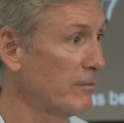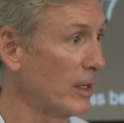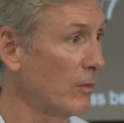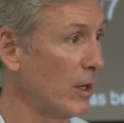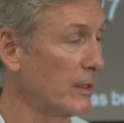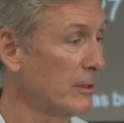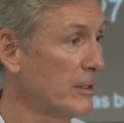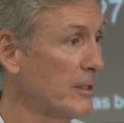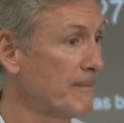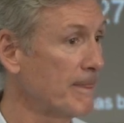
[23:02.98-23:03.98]
megawatt
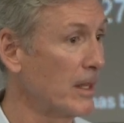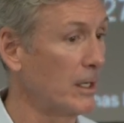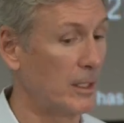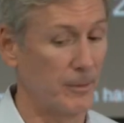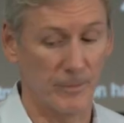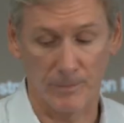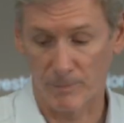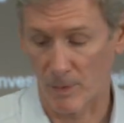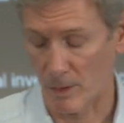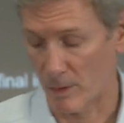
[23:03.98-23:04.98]
um,
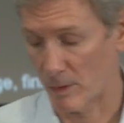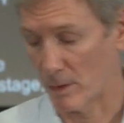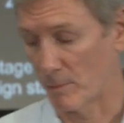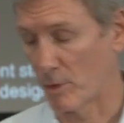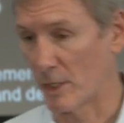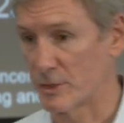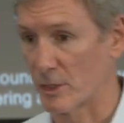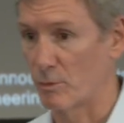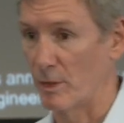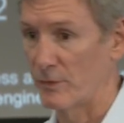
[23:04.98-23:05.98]
uh,
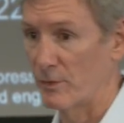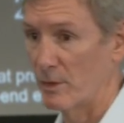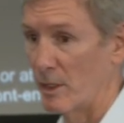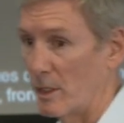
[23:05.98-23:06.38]
project with uh,